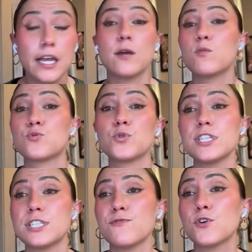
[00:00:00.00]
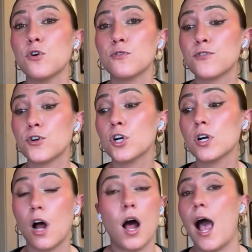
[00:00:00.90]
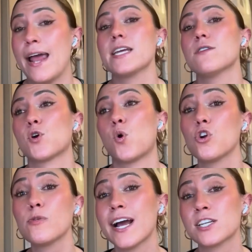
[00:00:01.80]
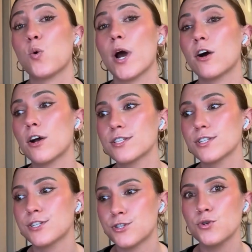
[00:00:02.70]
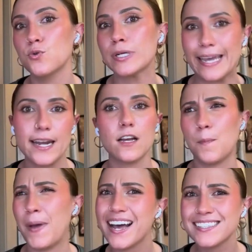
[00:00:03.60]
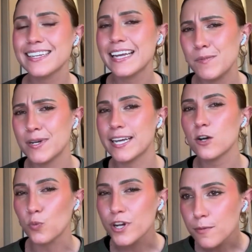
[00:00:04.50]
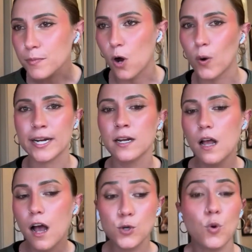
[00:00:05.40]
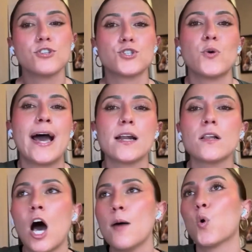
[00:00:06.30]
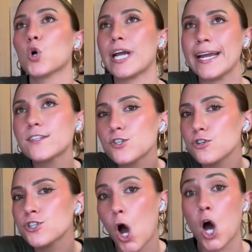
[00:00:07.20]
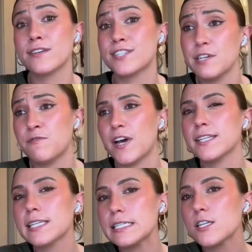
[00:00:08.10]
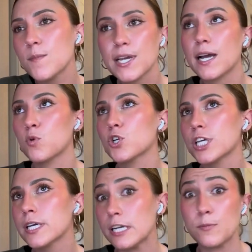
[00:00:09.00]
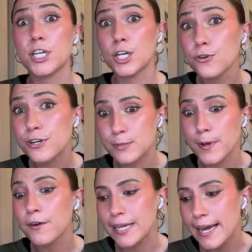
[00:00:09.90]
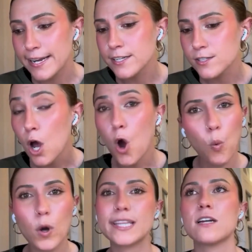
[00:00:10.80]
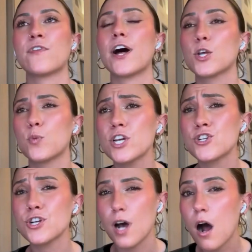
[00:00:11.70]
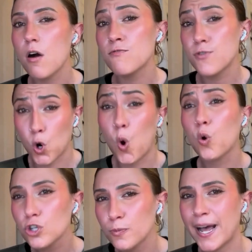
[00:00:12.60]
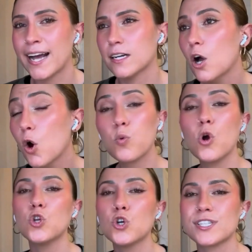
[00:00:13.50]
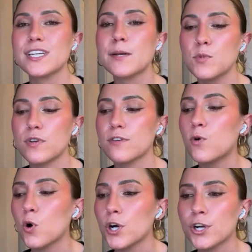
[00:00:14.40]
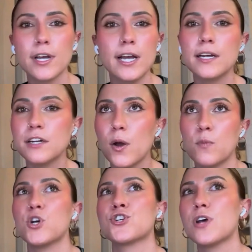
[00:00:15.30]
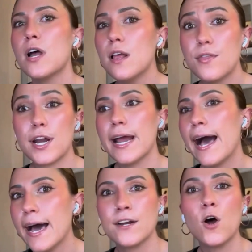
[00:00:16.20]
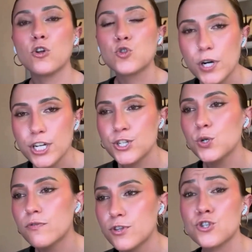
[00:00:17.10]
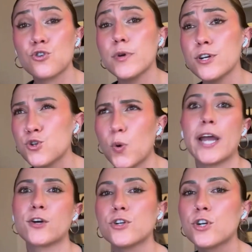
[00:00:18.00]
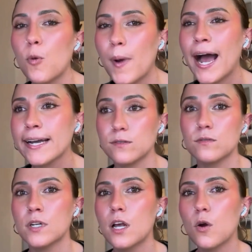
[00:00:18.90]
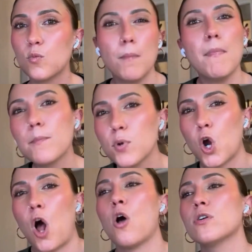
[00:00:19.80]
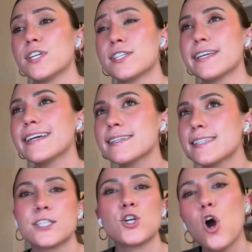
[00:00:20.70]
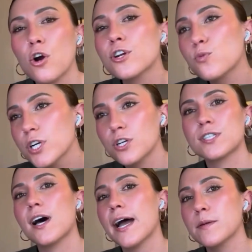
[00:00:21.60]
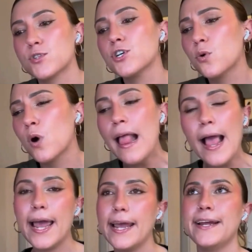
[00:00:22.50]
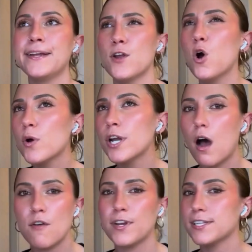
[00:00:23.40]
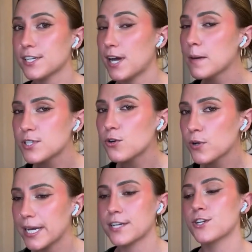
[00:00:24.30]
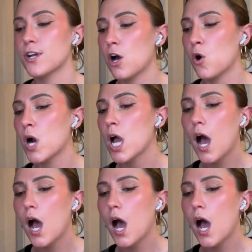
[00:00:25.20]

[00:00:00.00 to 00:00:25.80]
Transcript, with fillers: it was really difficult for any of the quarterbacks, quite honestly, to get a passing game and get a rhythm going you also had a lot more answers on defense. And something I'm really going to be curious about again is what that evaluation of the cornerback role looks like moving forward. Uh, you know, I wish that I had an all 22 of the scrimmage so I could go back and remember all of these things. It's hard in real time to a know an offense that I'm still getting to know.